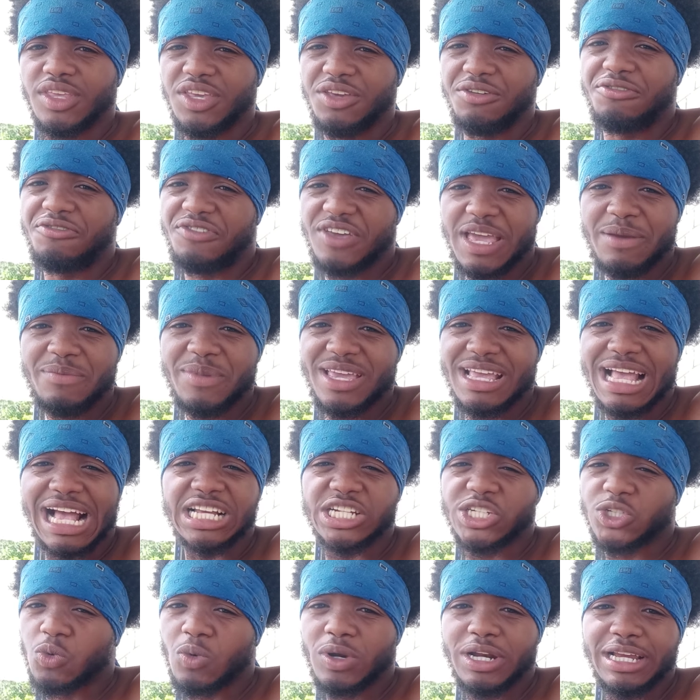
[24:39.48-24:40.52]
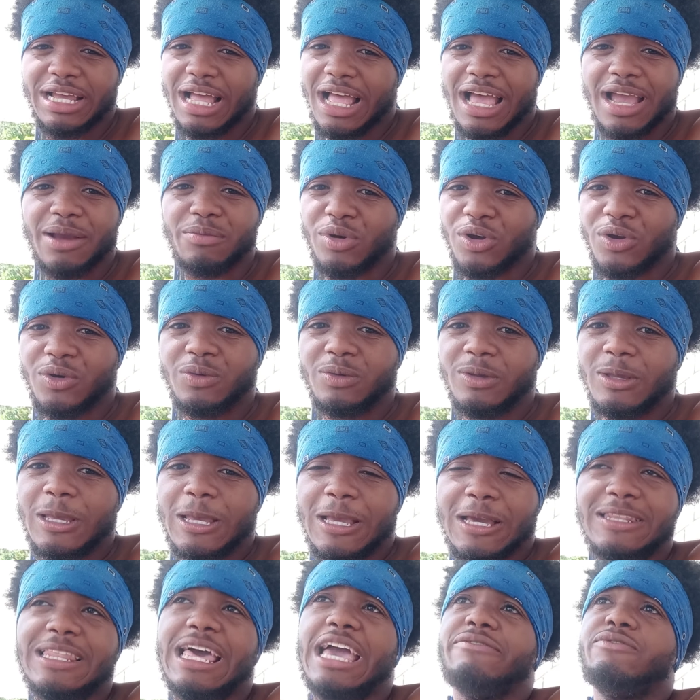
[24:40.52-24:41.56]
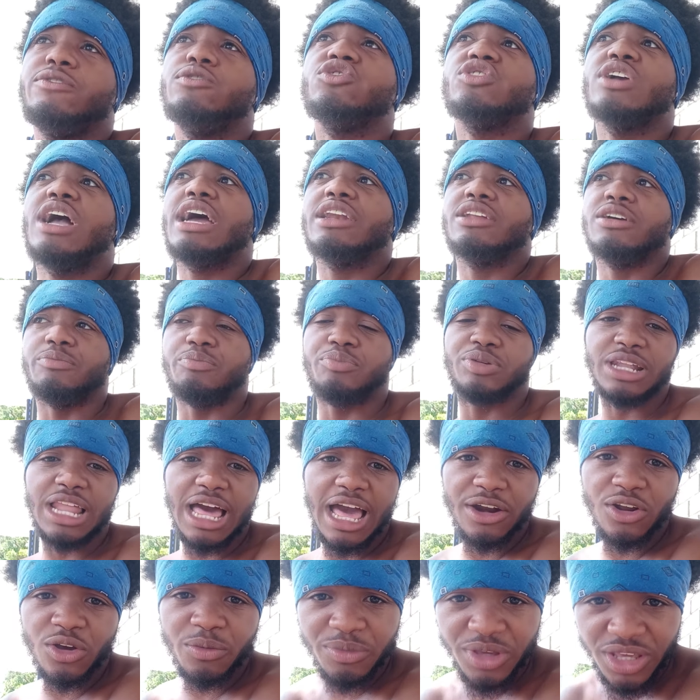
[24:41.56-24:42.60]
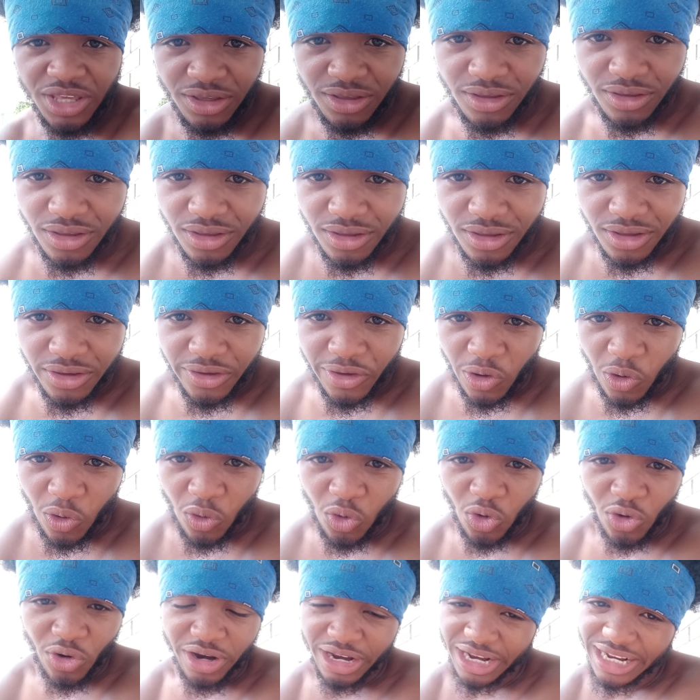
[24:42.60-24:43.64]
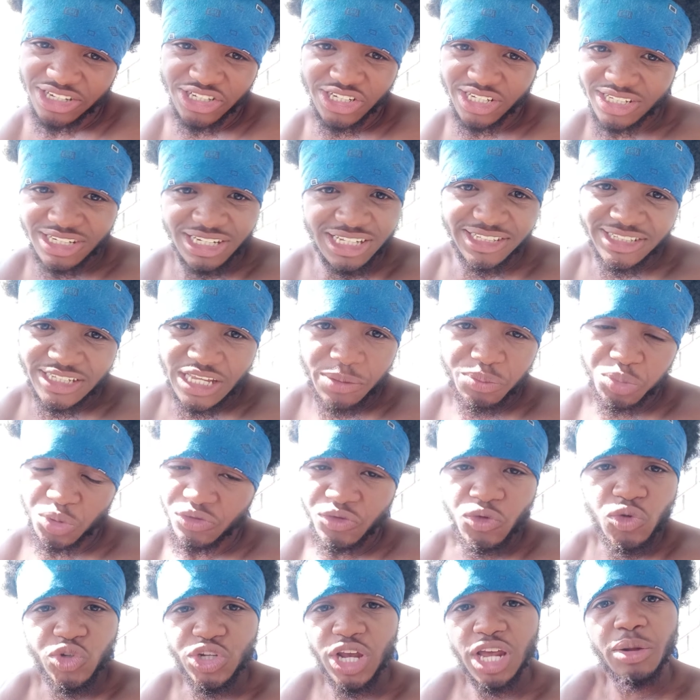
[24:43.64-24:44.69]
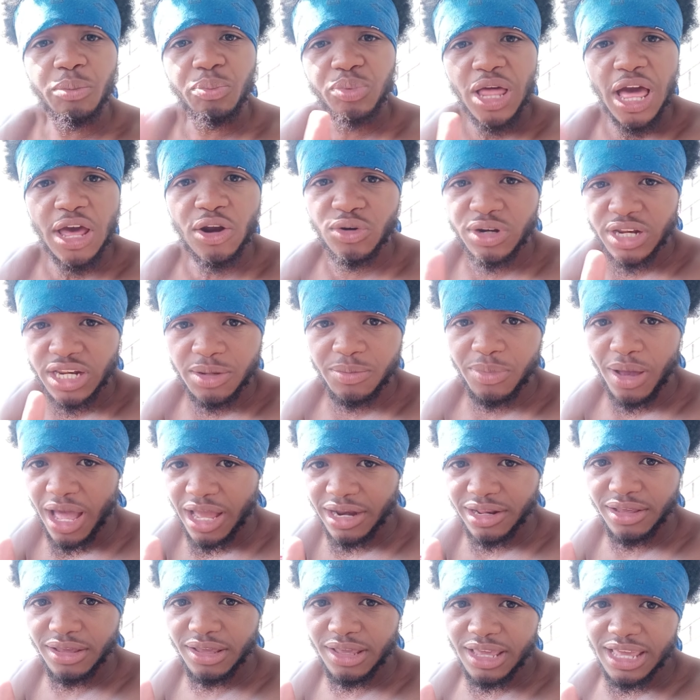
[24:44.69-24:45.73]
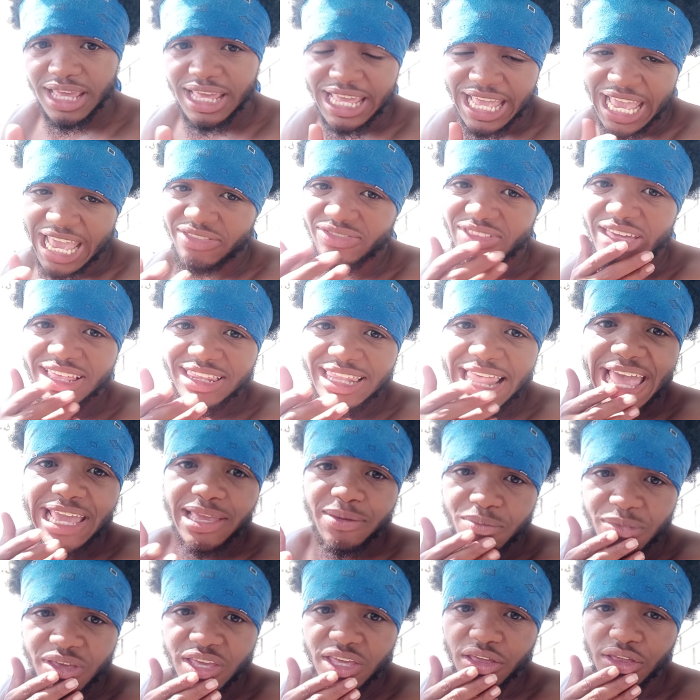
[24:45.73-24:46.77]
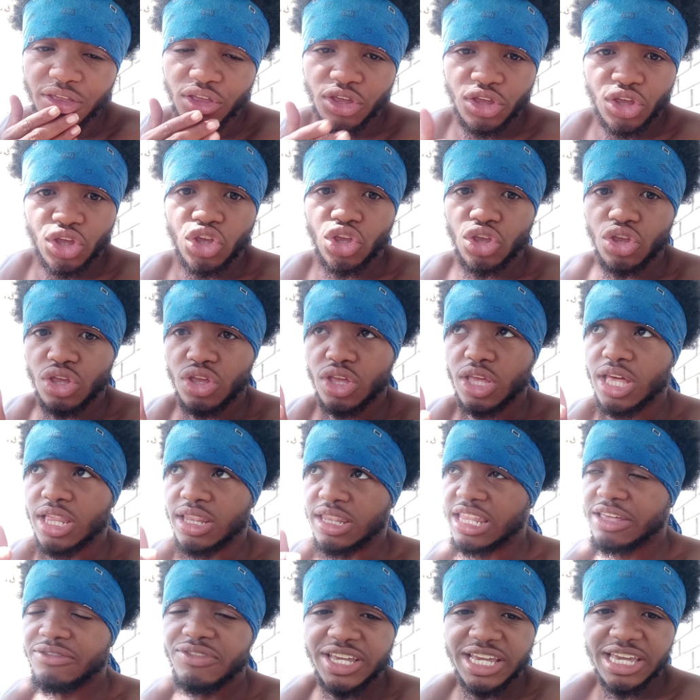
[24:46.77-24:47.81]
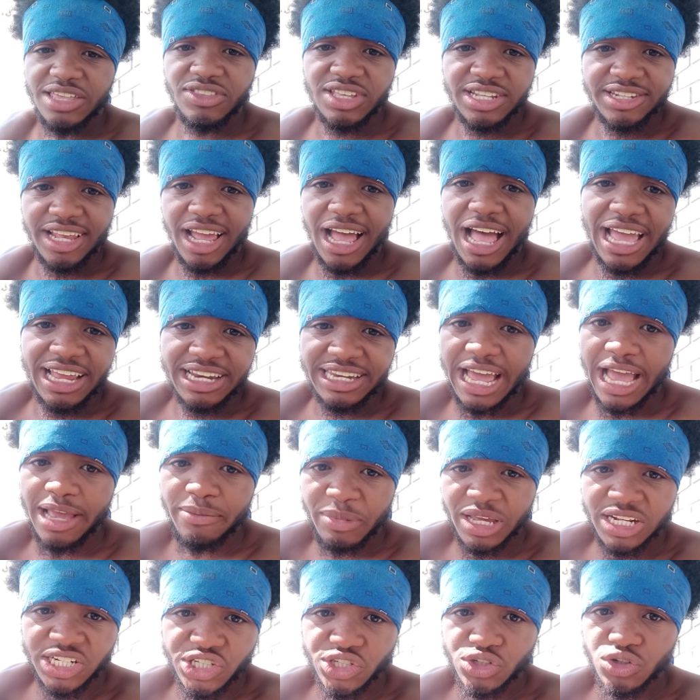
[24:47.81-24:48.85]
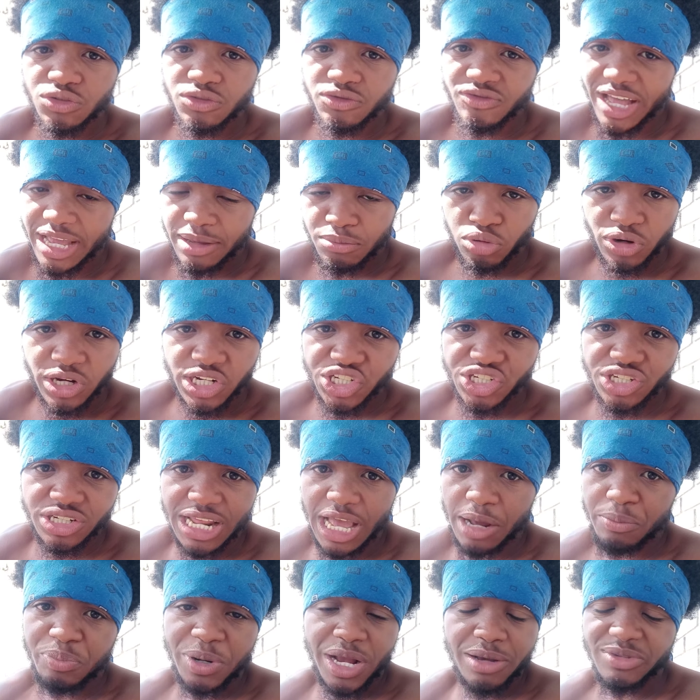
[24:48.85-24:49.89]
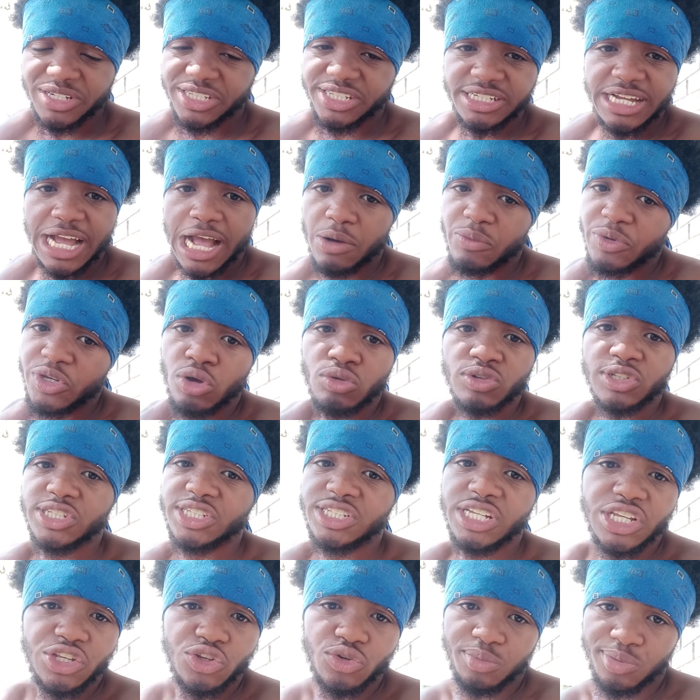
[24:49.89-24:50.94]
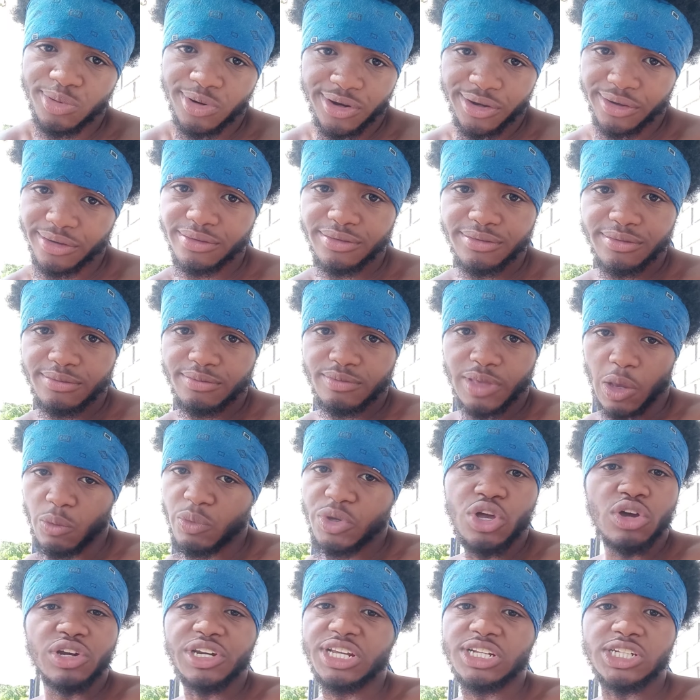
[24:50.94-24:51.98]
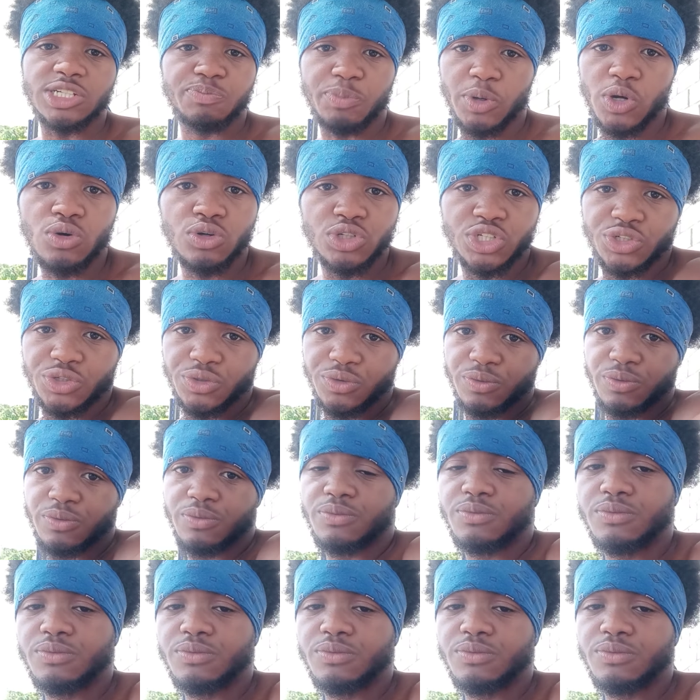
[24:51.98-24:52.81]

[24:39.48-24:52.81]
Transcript: You feel me? I swear to God, bro. Like if you trying to plot on me, or just an example, if you trying to plot on anybody and they like me, living in this high dimensional vibration, I promise to God we gonna see you, bro. And we gonna expose you.